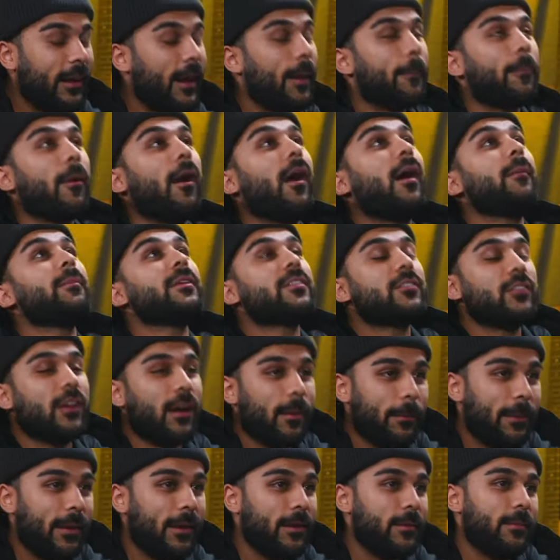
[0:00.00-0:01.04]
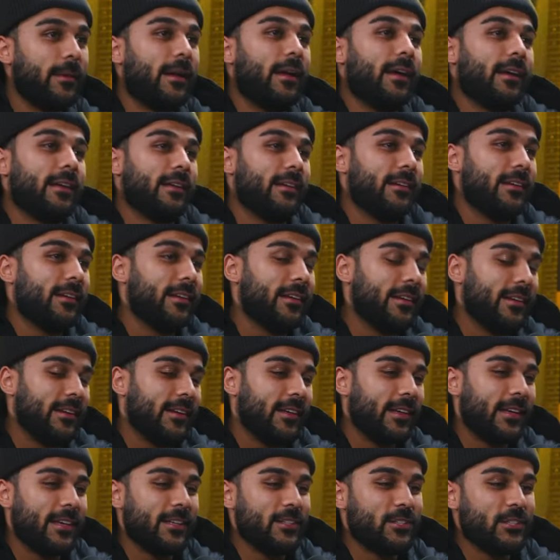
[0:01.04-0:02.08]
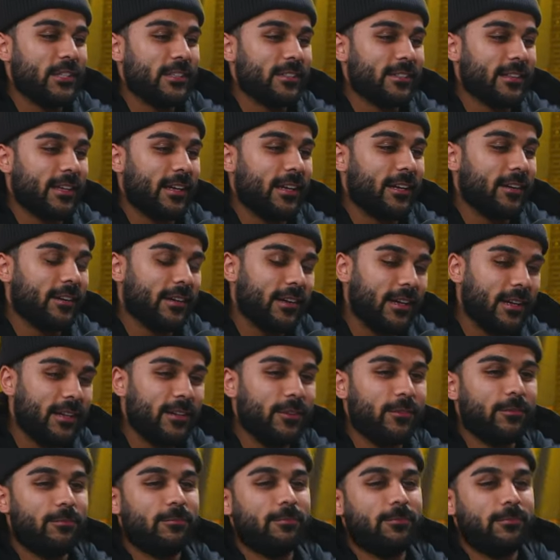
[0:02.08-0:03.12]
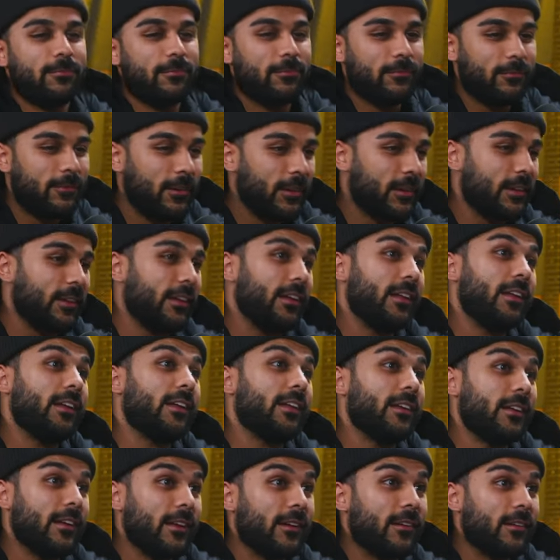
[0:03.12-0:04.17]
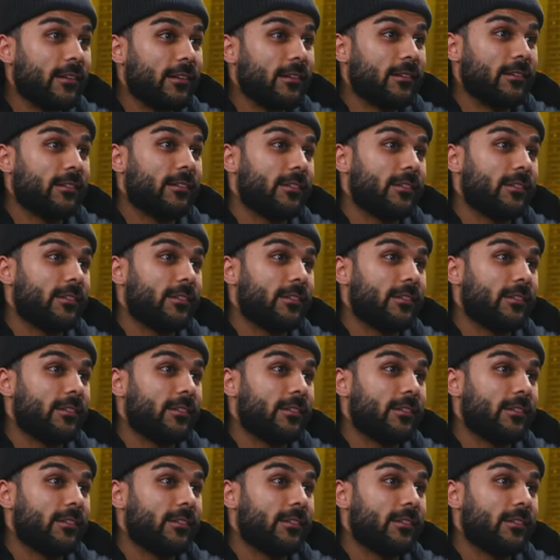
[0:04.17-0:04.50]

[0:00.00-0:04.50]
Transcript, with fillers: I promise you I'll pay back. And she's like, okay, you fucking idiot here.